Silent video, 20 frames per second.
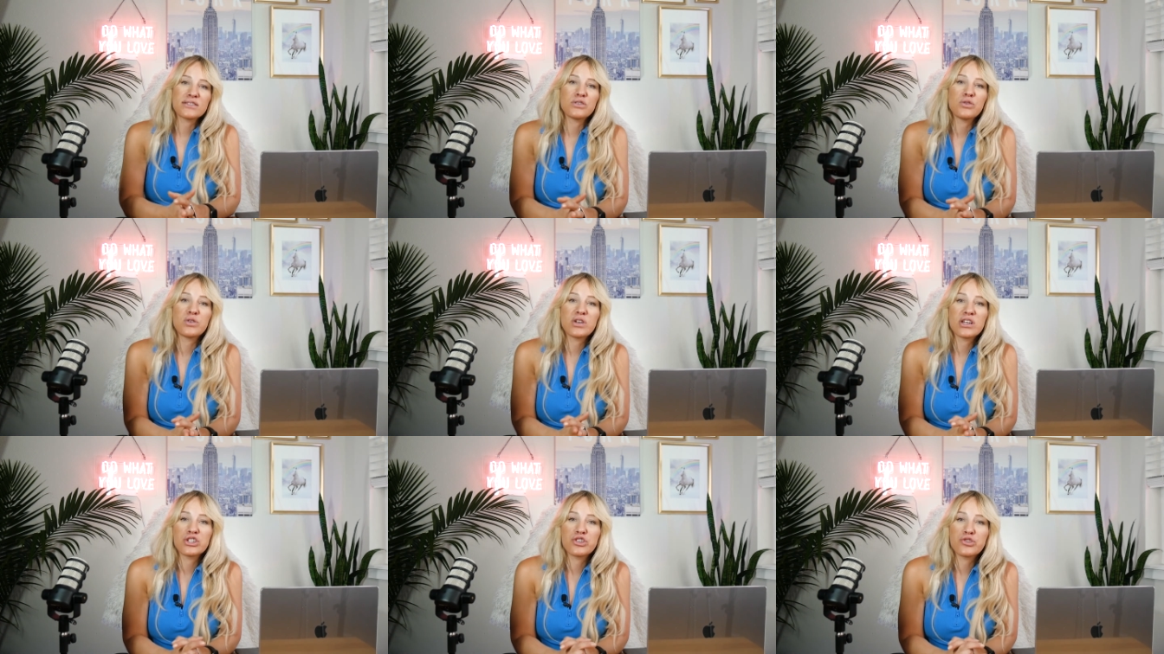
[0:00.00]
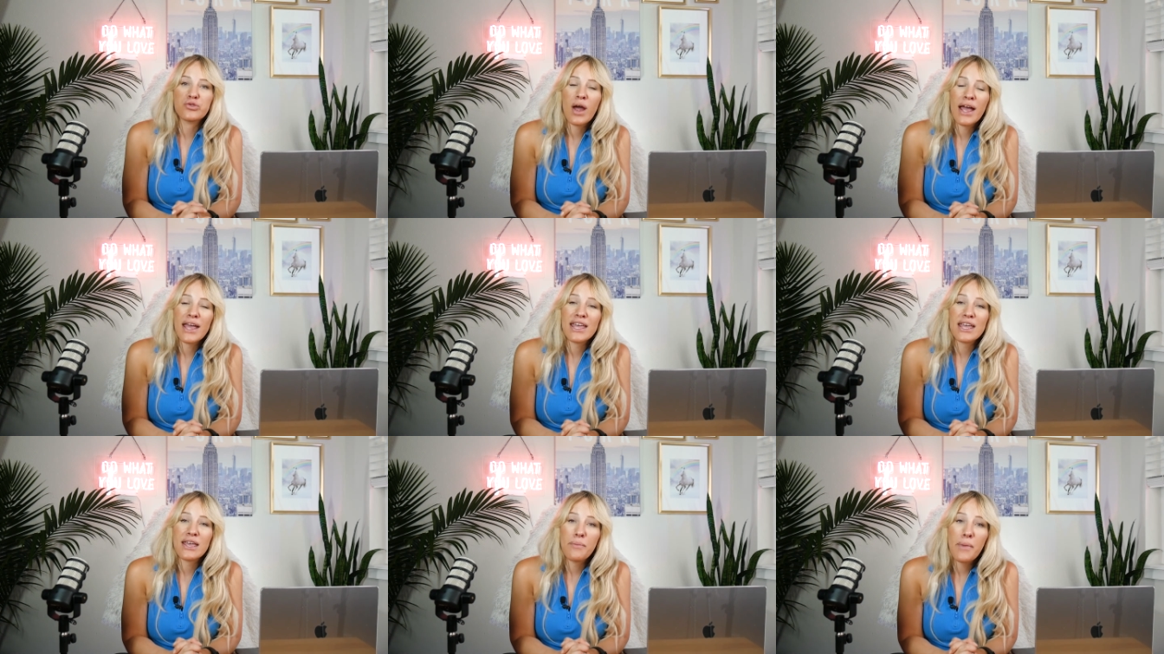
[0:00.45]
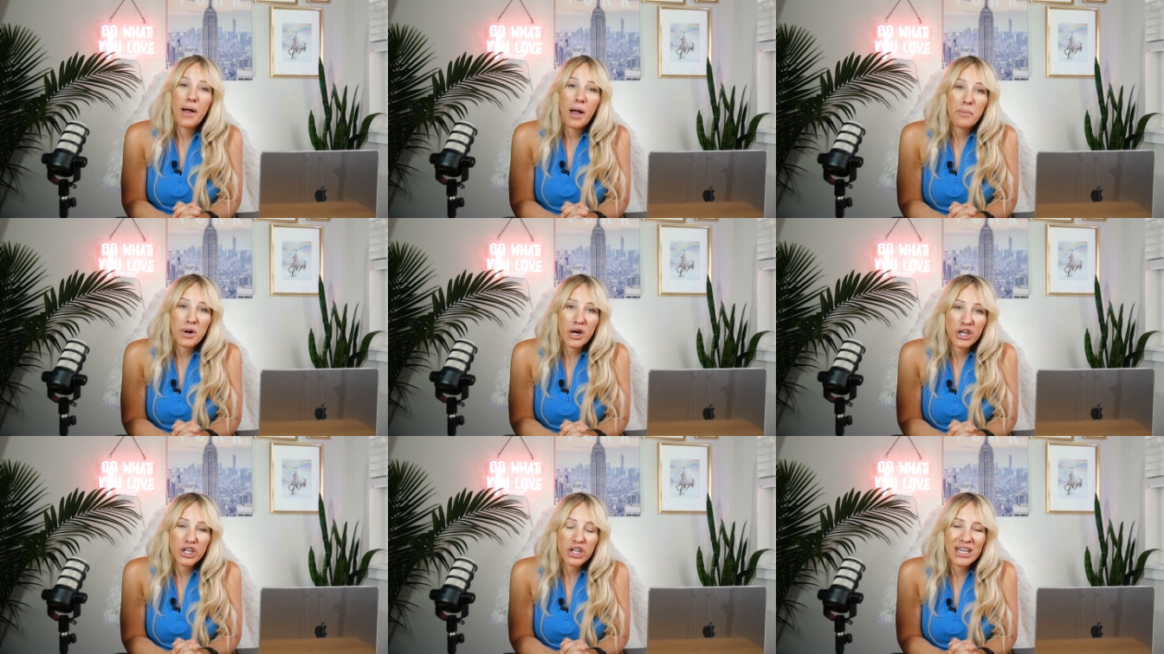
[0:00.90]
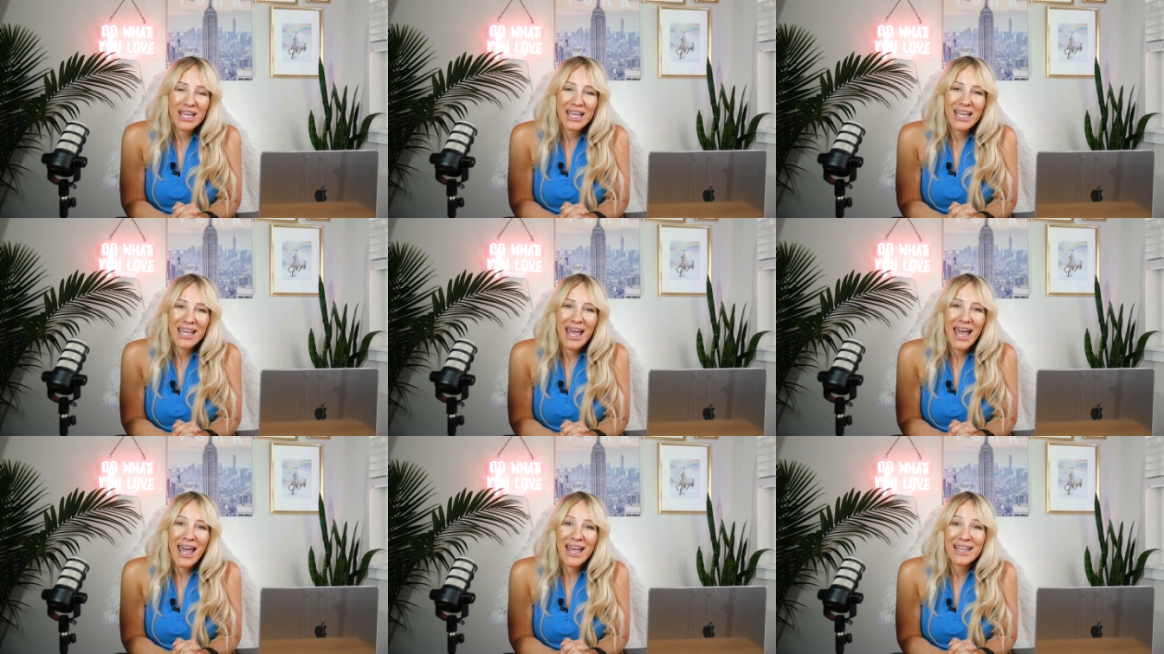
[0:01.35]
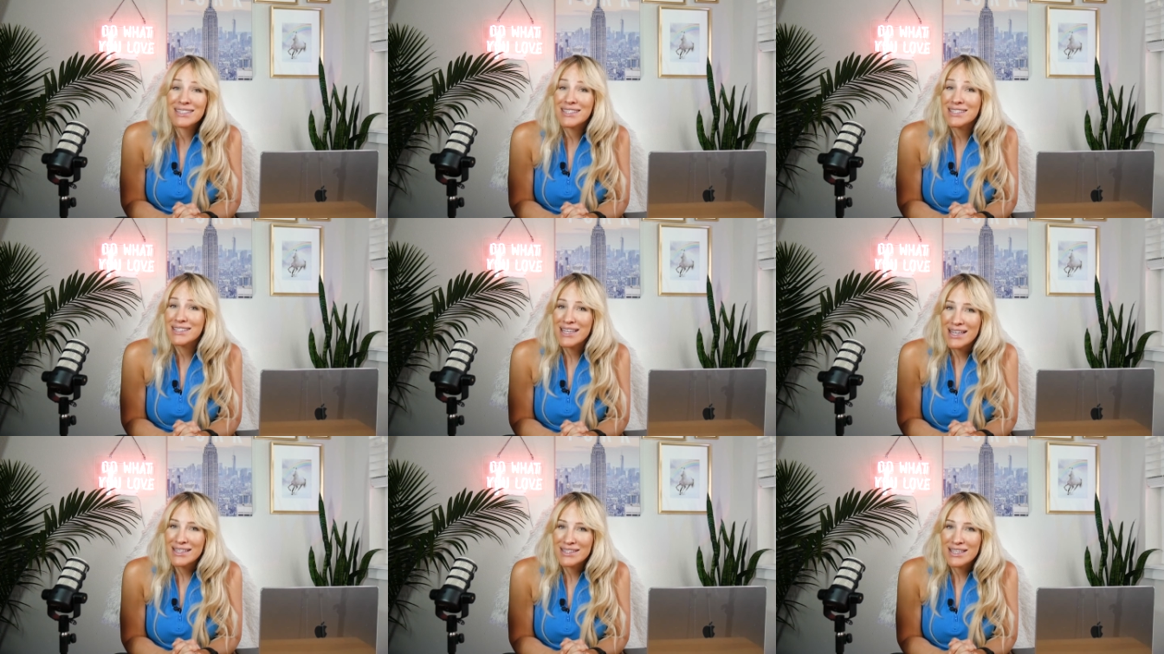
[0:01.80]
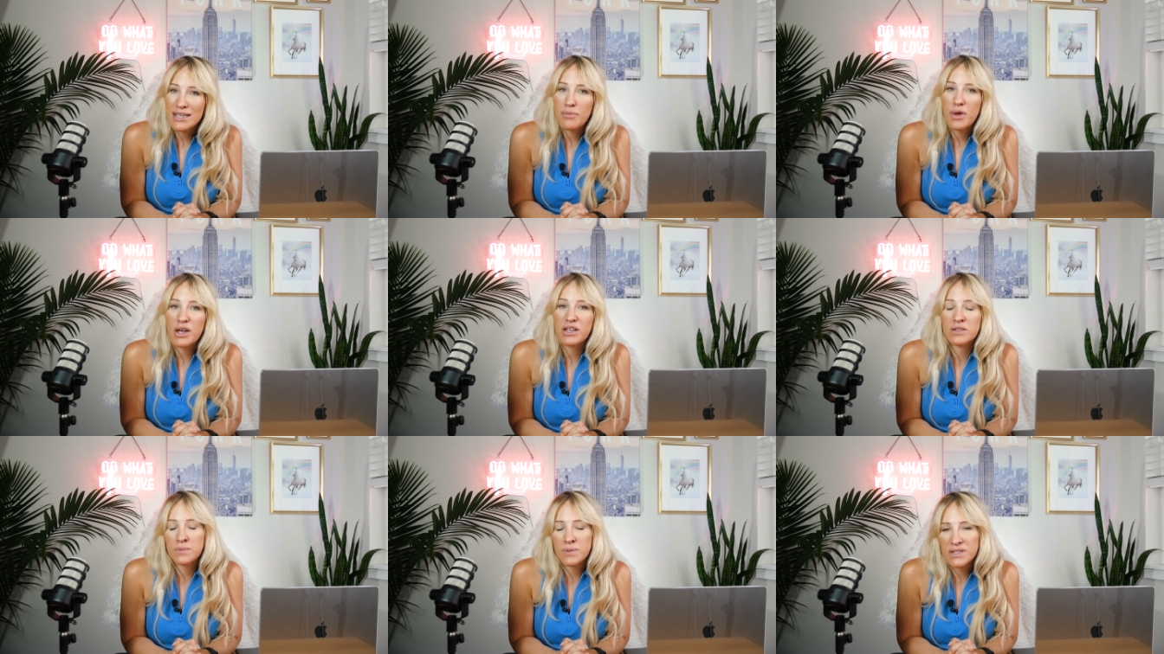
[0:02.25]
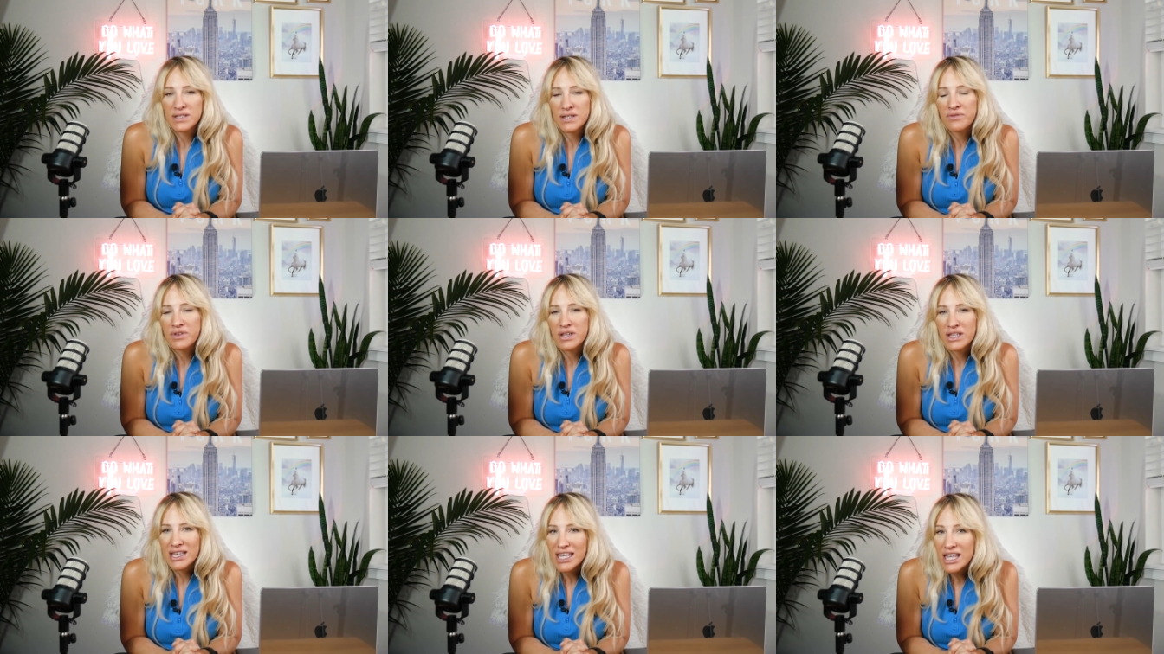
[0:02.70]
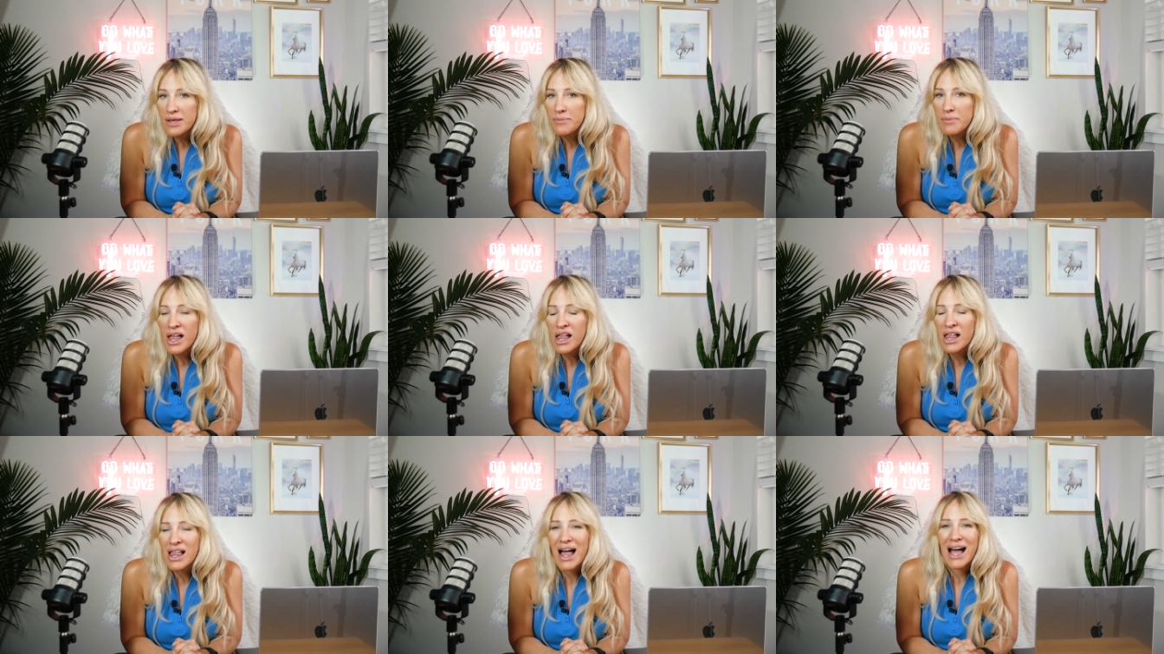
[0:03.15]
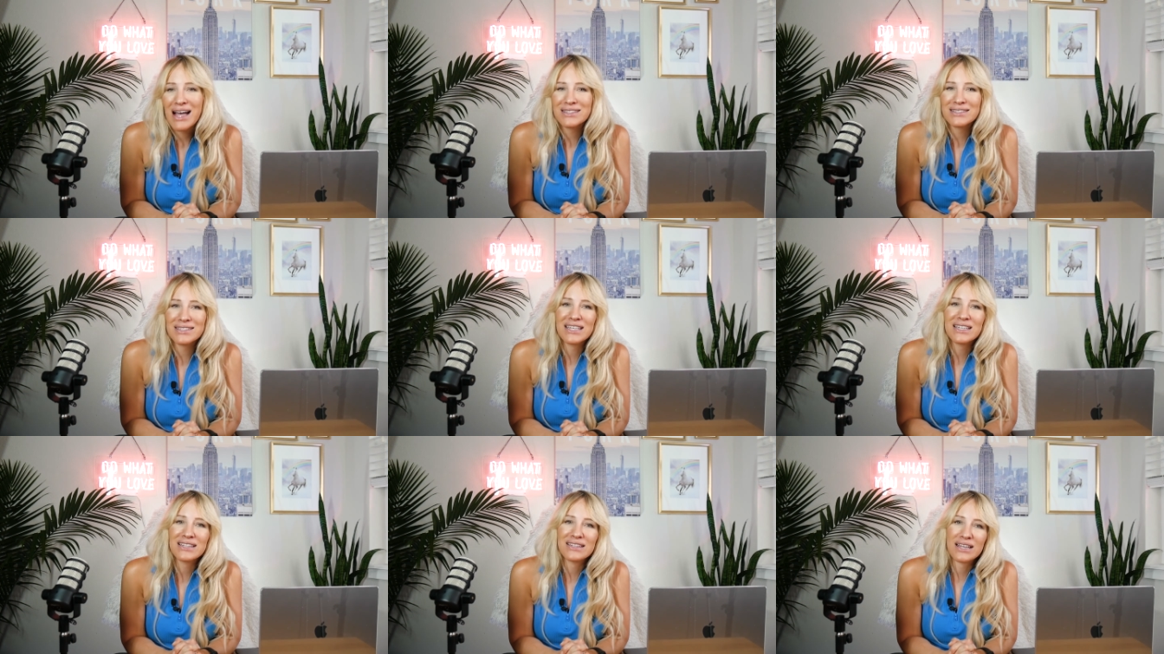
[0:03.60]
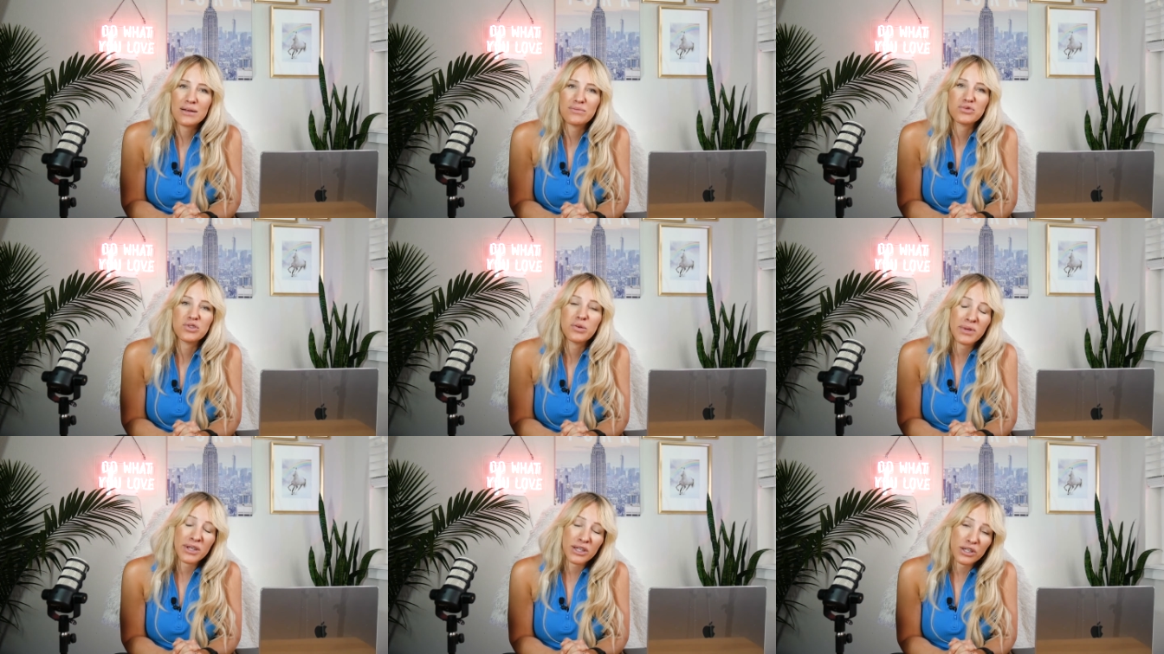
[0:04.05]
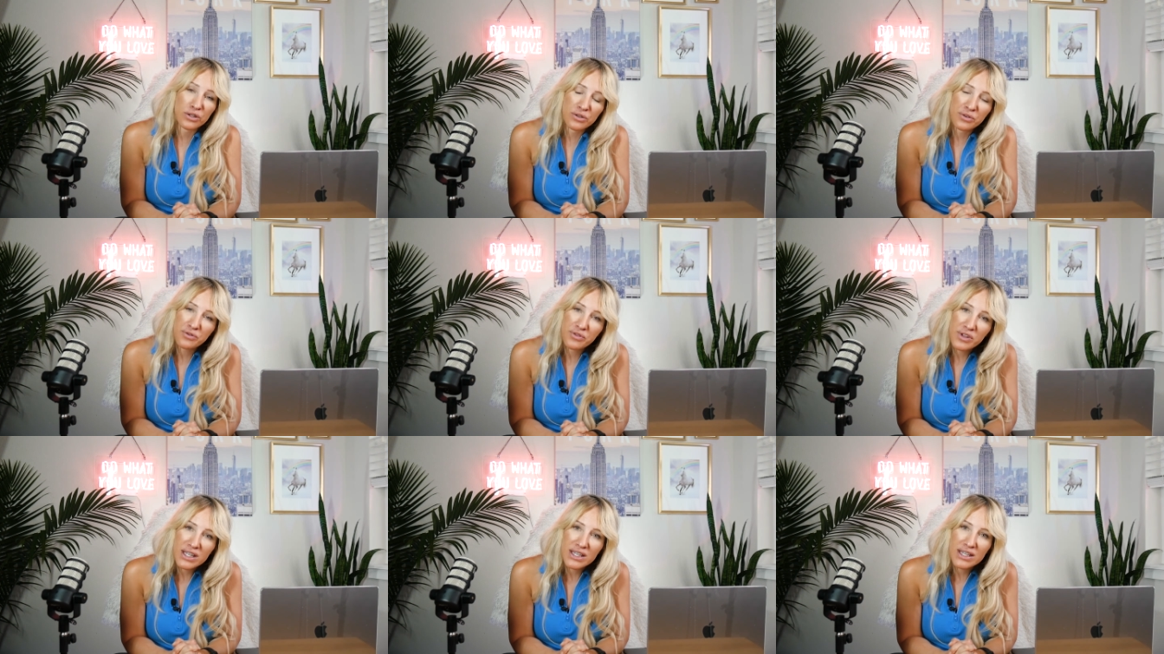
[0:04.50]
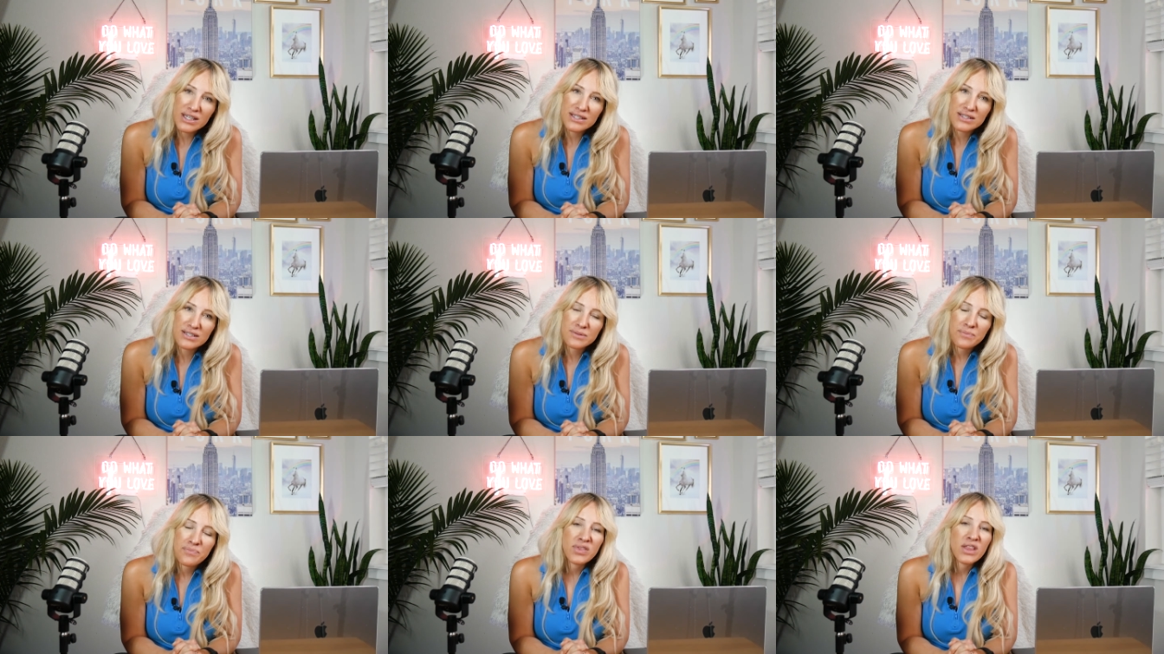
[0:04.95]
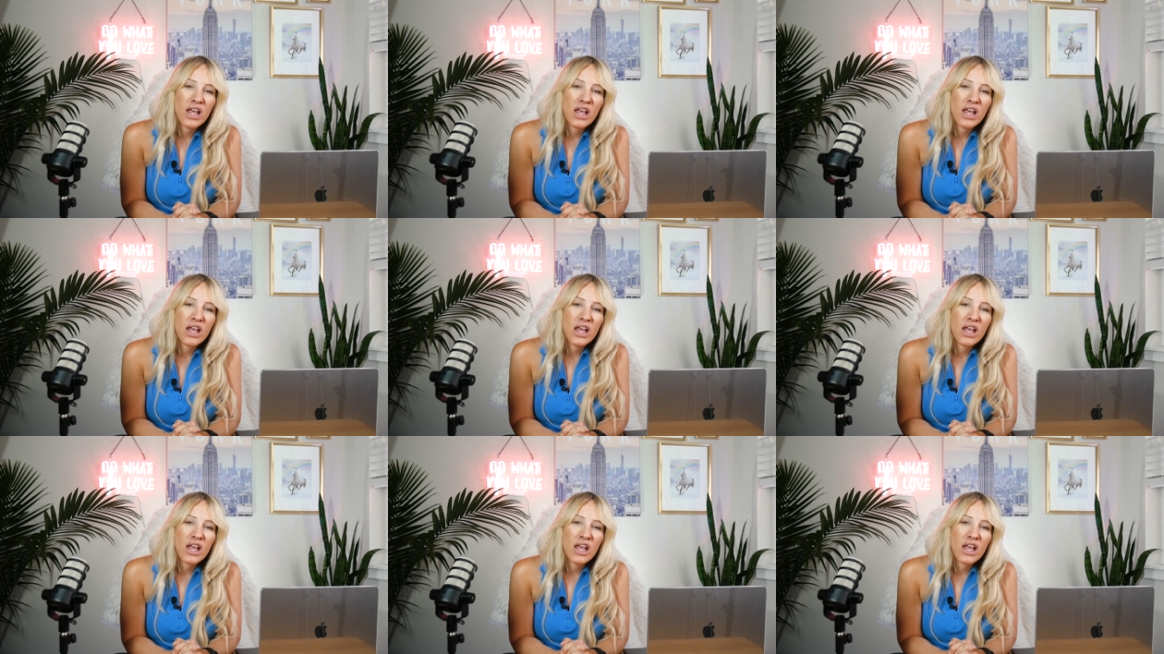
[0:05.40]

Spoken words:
you can try email marketing and send them a specific email asking them to be your affiliates.